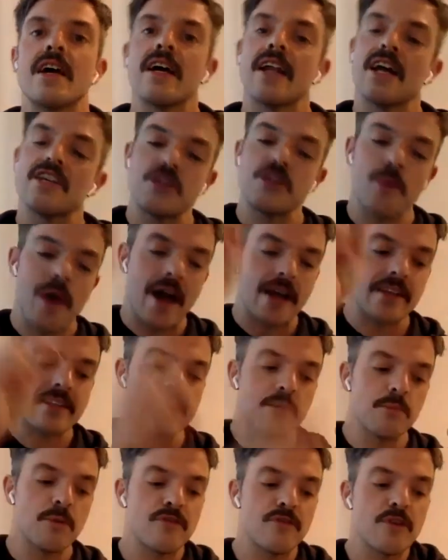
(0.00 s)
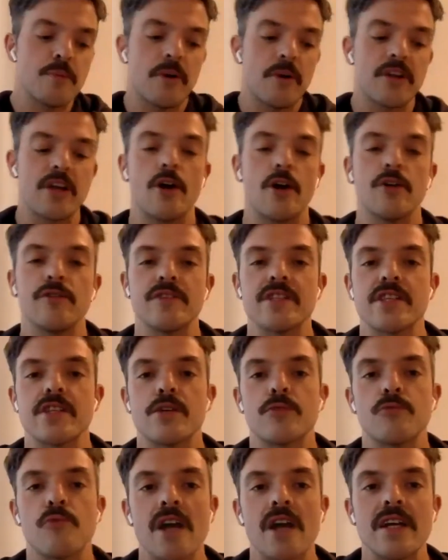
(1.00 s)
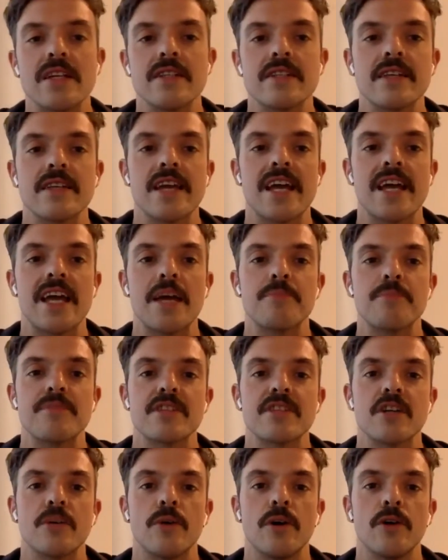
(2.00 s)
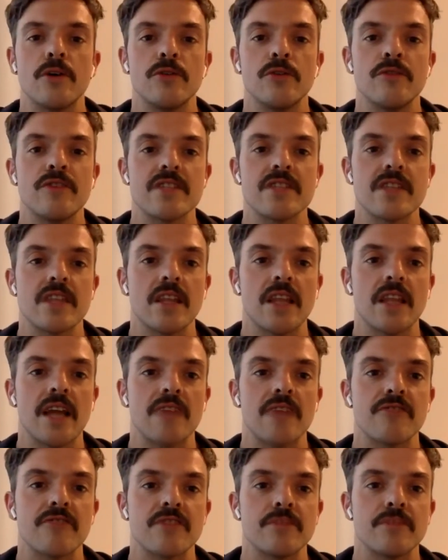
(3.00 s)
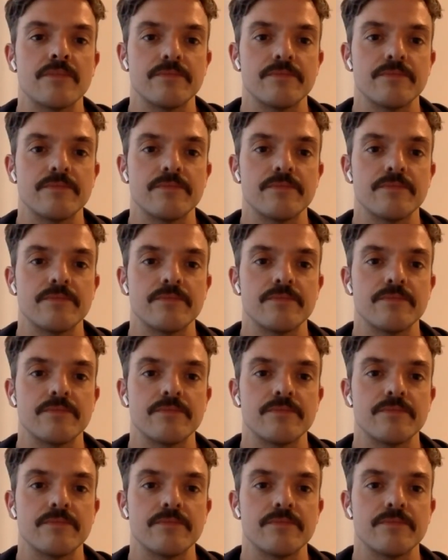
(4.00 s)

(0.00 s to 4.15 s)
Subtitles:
And as you exhale, move your body over to the right, hips go over to the left.